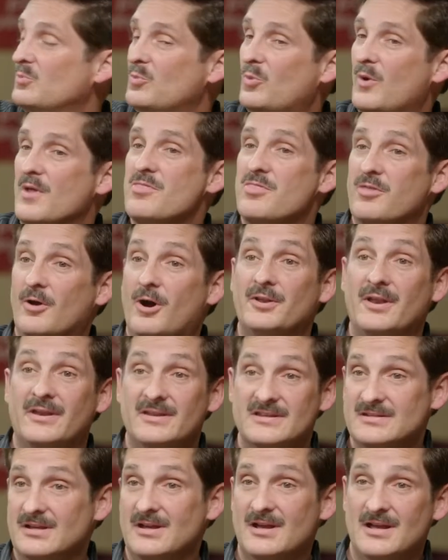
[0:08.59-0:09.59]
One thought at
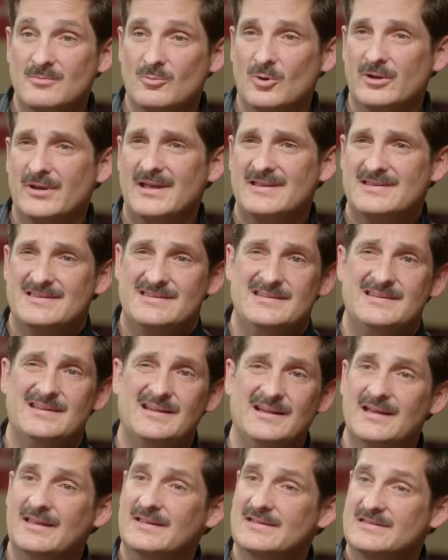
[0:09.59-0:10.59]
a time, one
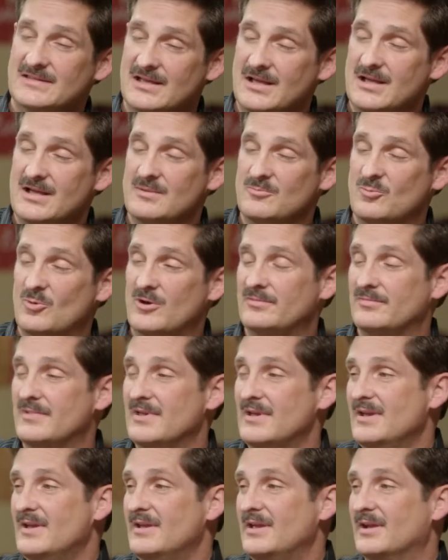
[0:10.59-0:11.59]
idea at a time, one
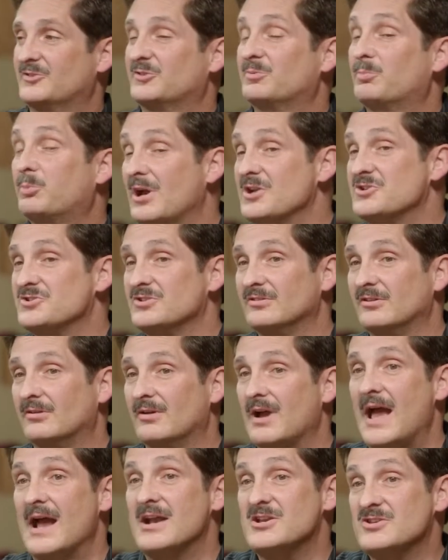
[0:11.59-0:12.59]
expression
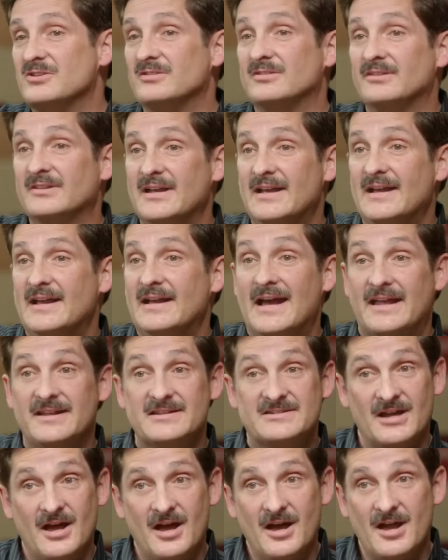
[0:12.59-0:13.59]
or action at
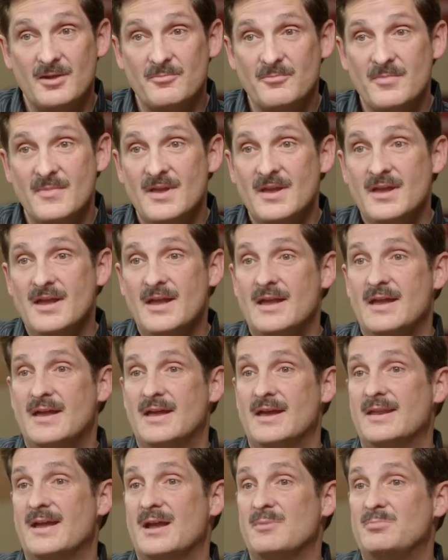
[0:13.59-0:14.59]
a time.
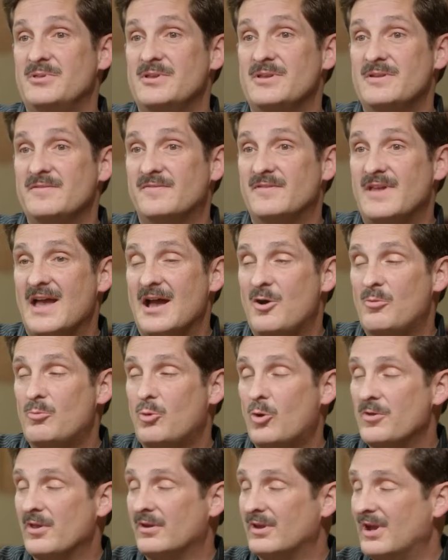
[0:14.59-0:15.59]
And I believe now
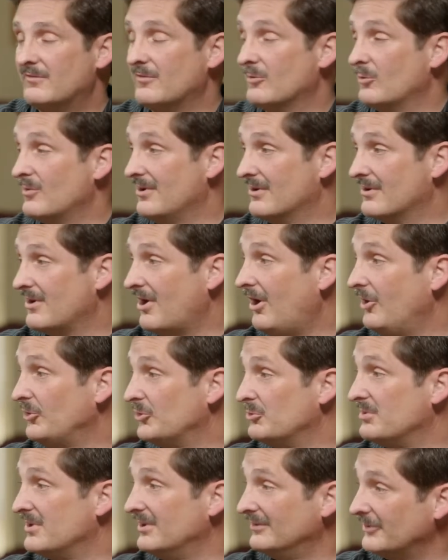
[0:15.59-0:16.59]
more than ever we are
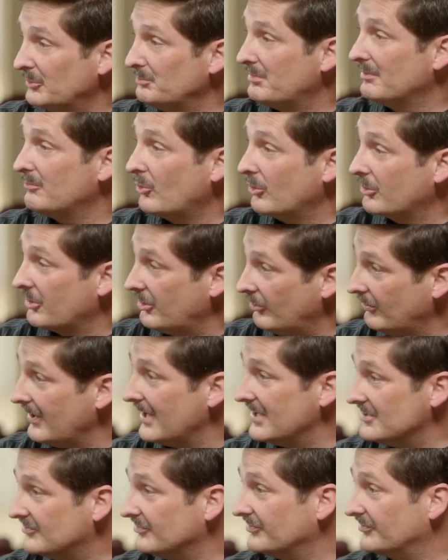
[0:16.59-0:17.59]
called to be a little bit more
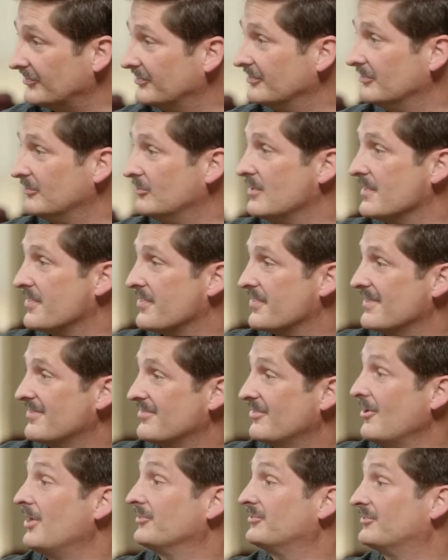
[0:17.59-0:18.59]
courageous with the
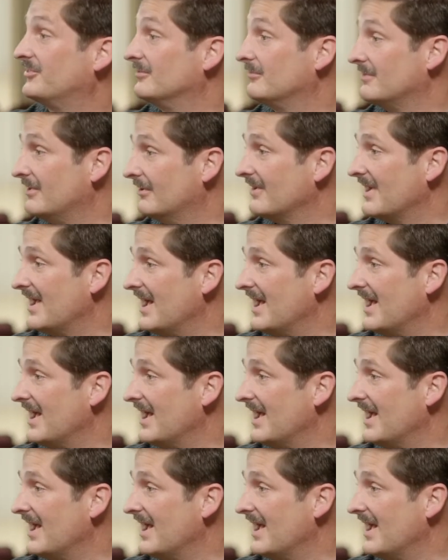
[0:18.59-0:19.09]
thoughts that we are